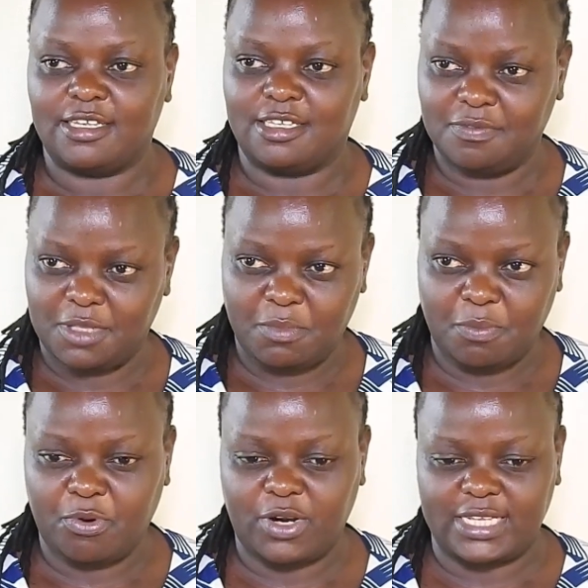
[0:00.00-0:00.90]
Give them
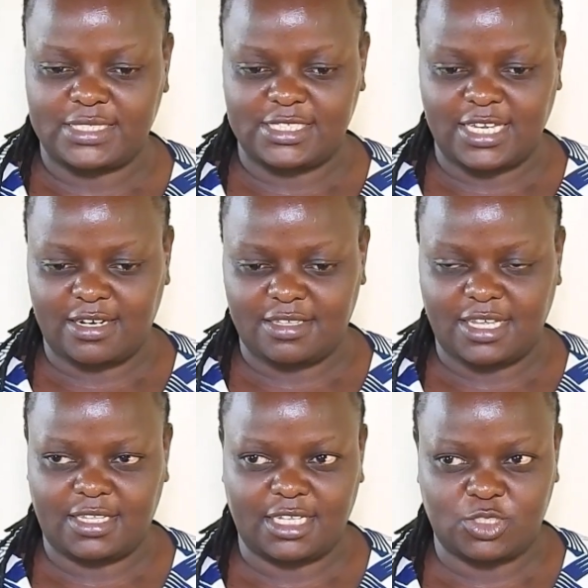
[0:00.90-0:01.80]
a bonus here and
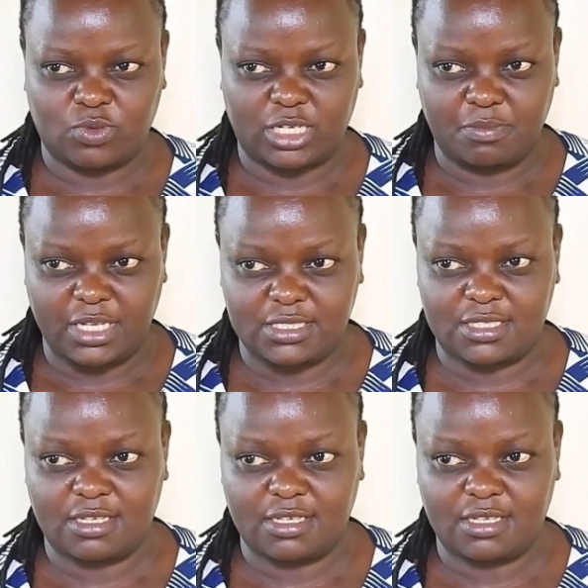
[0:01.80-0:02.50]
there. That's what makes